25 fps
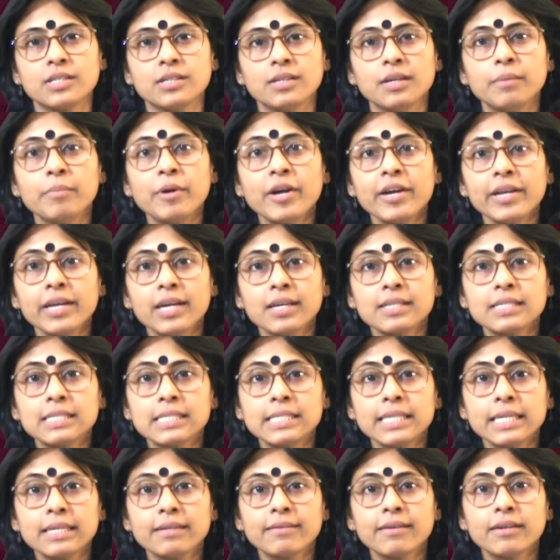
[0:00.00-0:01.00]
America's
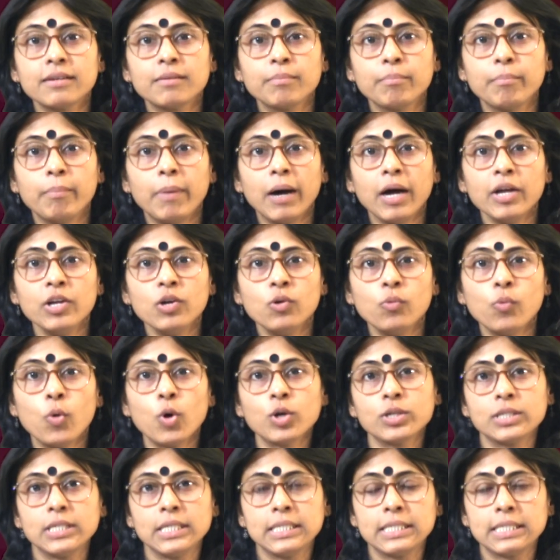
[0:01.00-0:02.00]
secret bio-war
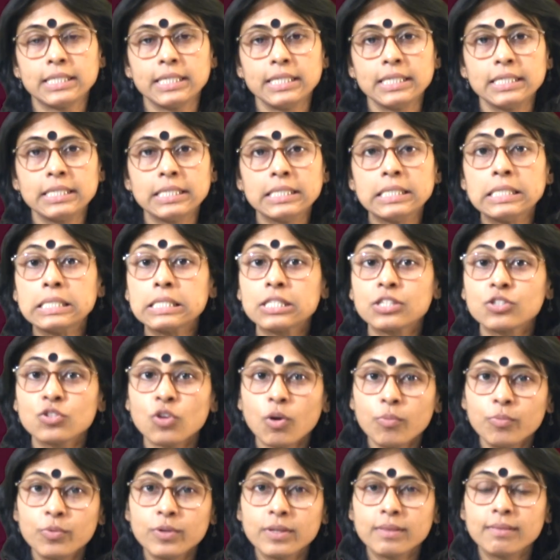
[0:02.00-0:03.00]
testing didn't
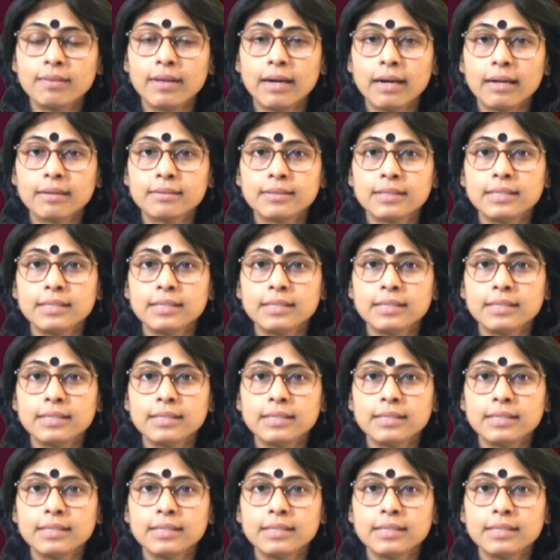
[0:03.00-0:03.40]
stop with that.